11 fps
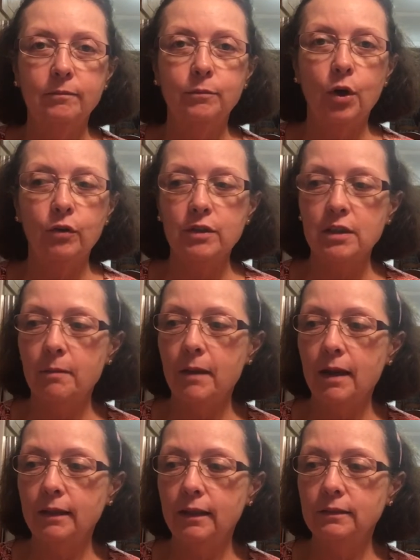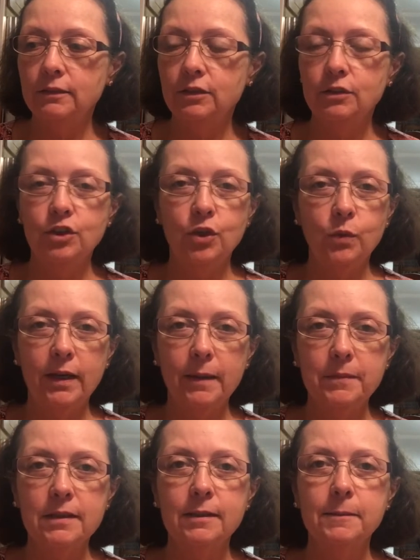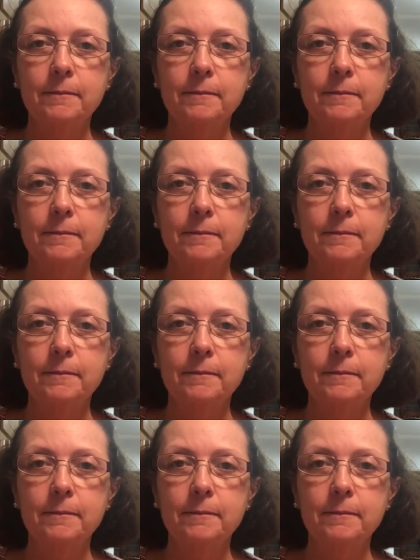progress on my two WIPS,